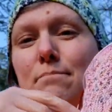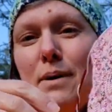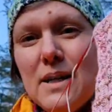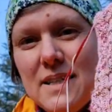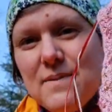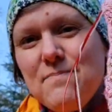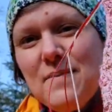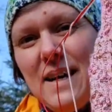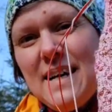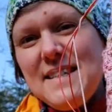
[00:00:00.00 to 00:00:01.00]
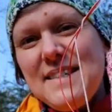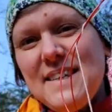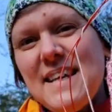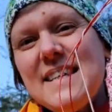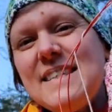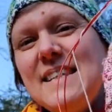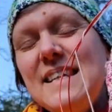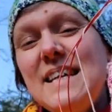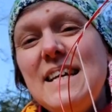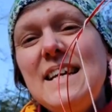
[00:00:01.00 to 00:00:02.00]
But as you can
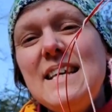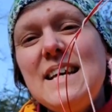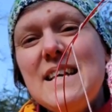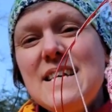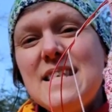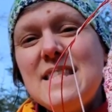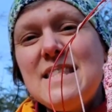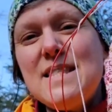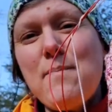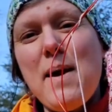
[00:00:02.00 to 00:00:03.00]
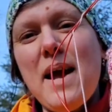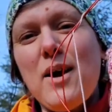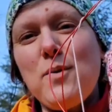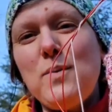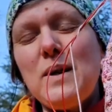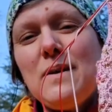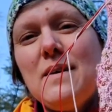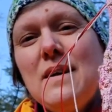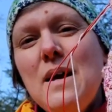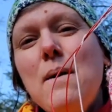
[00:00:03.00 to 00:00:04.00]
see, the pair will
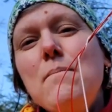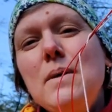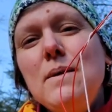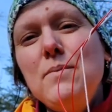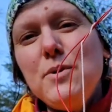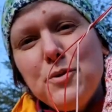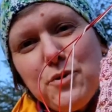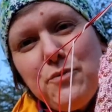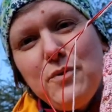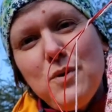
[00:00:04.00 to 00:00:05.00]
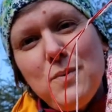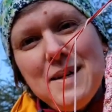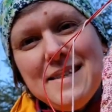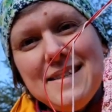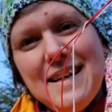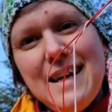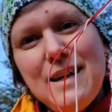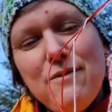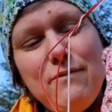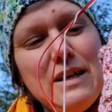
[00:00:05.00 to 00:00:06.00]
be beautiful once I get
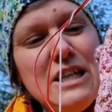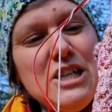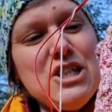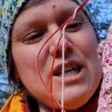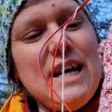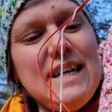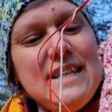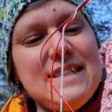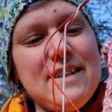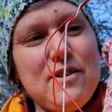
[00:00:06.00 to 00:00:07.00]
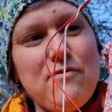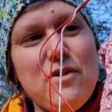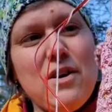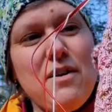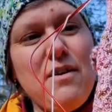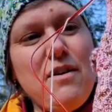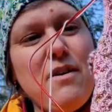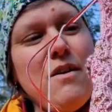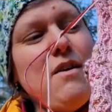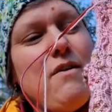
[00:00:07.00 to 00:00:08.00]
it finished, and it's not far
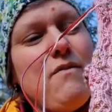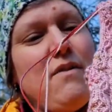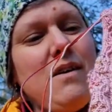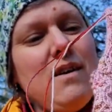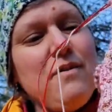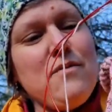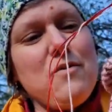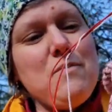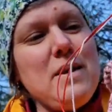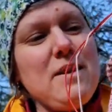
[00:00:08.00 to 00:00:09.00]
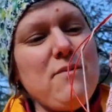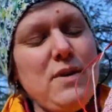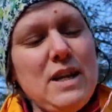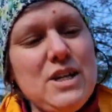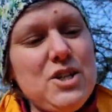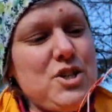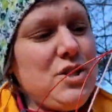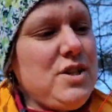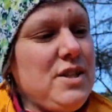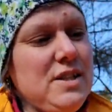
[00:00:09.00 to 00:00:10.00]
from being finished.
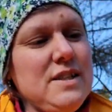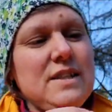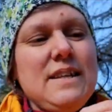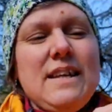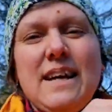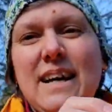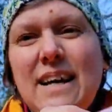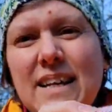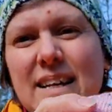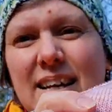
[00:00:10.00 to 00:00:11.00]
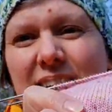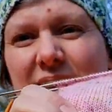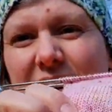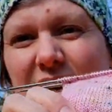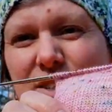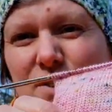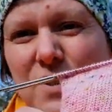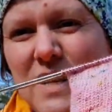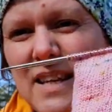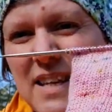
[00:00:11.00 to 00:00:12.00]
And I do
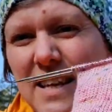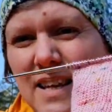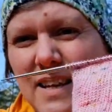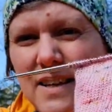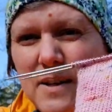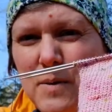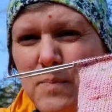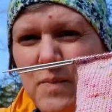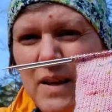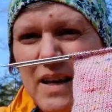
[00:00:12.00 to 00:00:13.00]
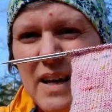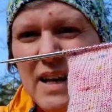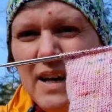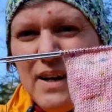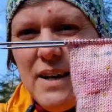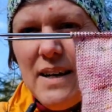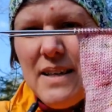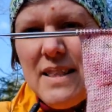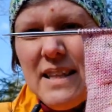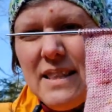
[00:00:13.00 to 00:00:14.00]
think
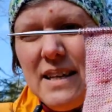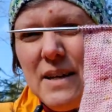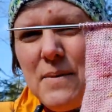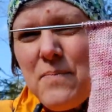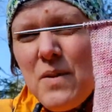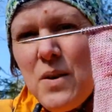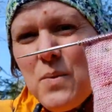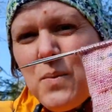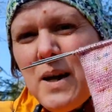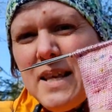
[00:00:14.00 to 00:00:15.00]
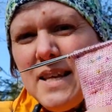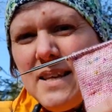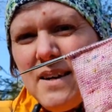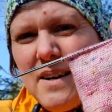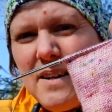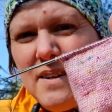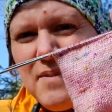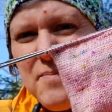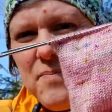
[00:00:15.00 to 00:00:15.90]
that the way the yarn